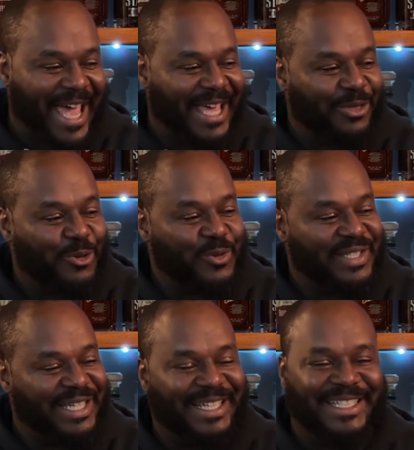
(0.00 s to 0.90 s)
A through
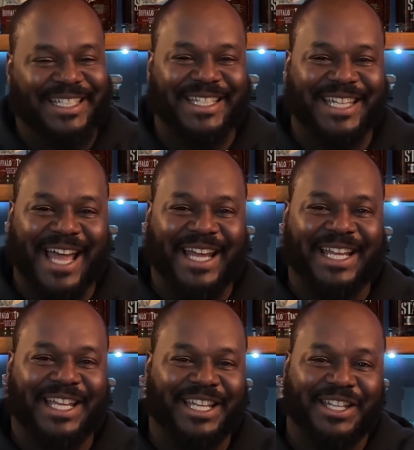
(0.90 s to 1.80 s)
C tonight
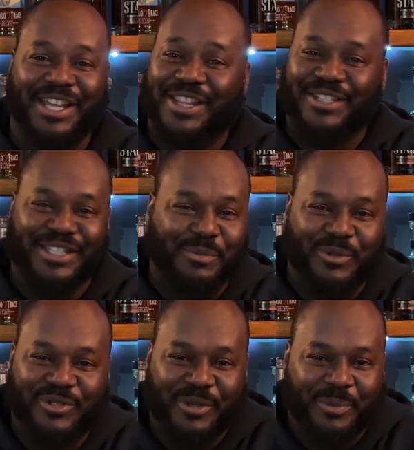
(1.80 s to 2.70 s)
in another
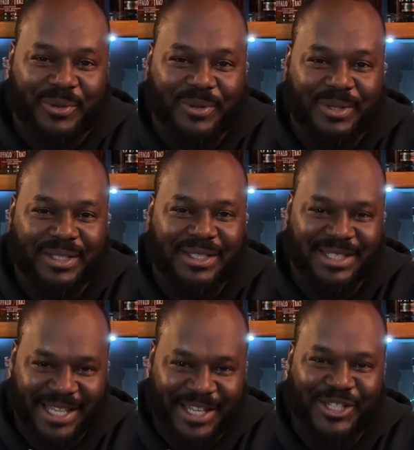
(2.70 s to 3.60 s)
Cynple triple.
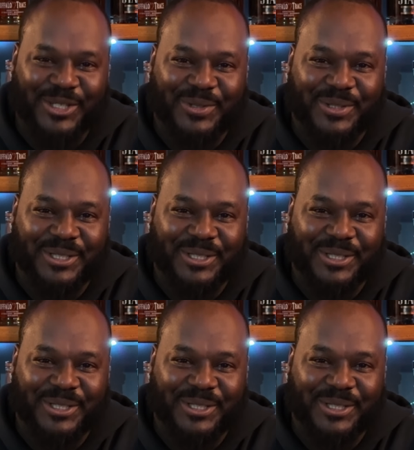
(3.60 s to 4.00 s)
Stay tuned.